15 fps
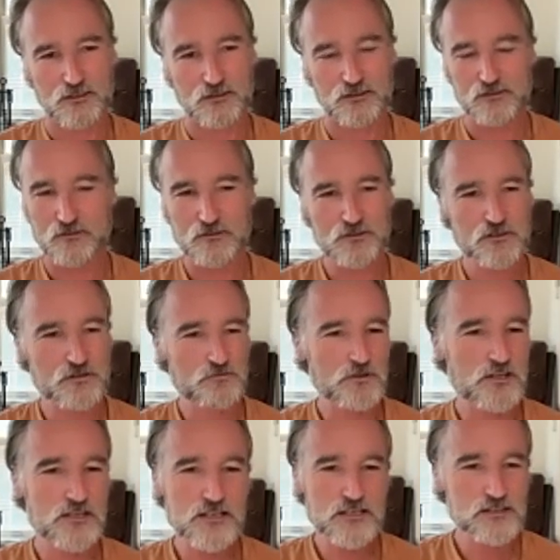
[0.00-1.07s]
you don't just
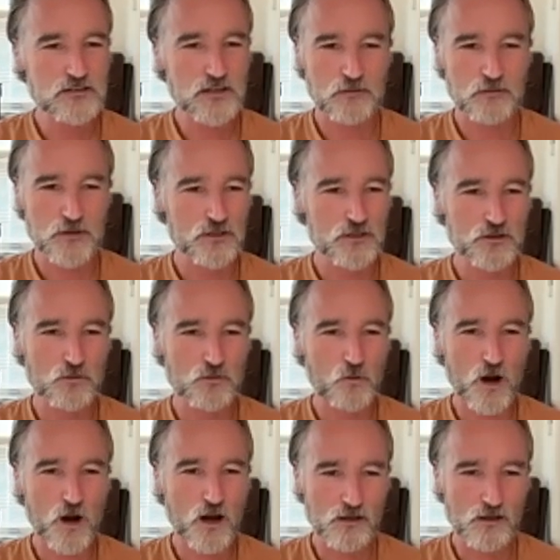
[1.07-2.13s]
release them in the
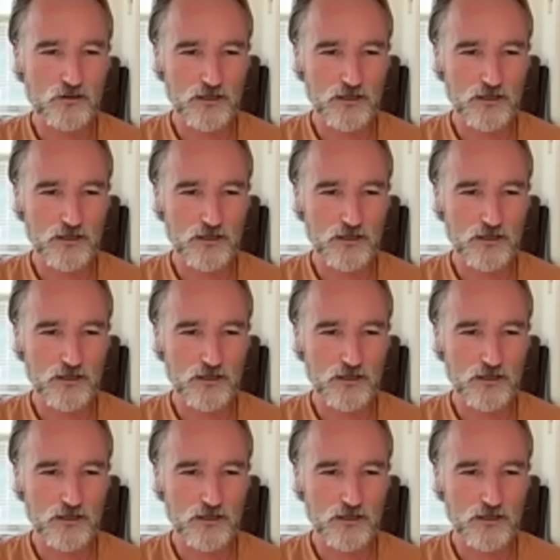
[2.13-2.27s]
wild